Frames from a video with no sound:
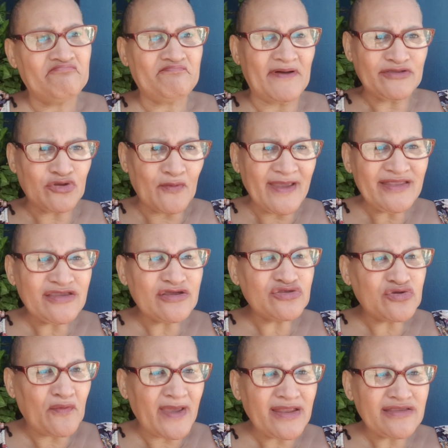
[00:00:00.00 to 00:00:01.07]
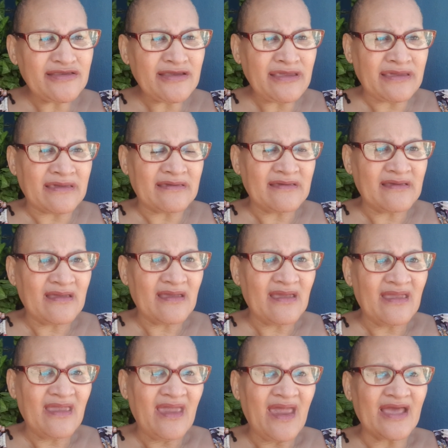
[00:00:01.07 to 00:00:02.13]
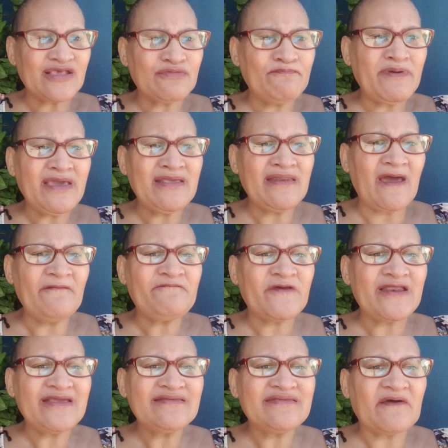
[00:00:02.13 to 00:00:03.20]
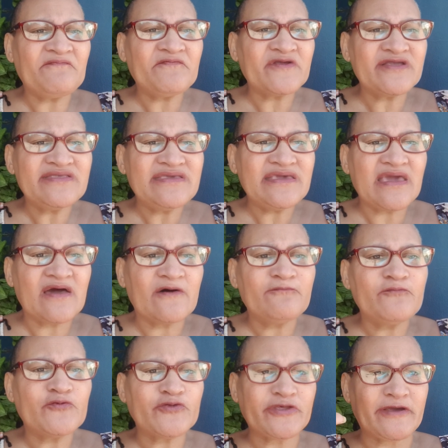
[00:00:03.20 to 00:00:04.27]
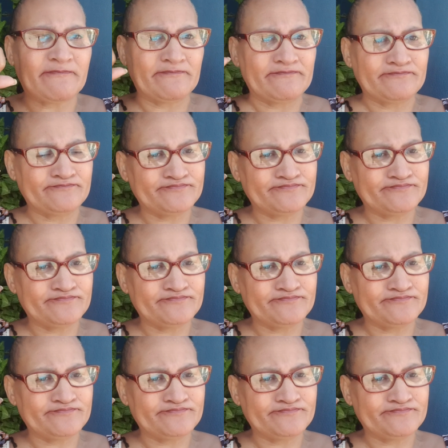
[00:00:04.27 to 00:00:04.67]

But 2020 has been a very different year for them.